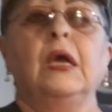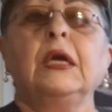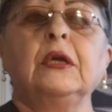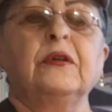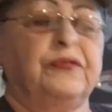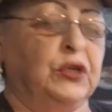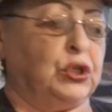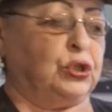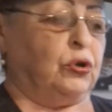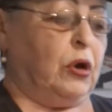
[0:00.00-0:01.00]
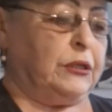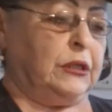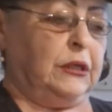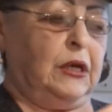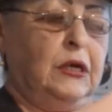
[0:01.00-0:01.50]
in the fish sauce?
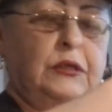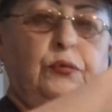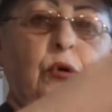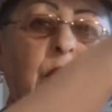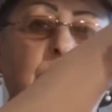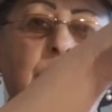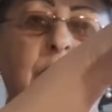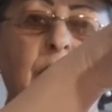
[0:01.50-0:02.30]
And guess what?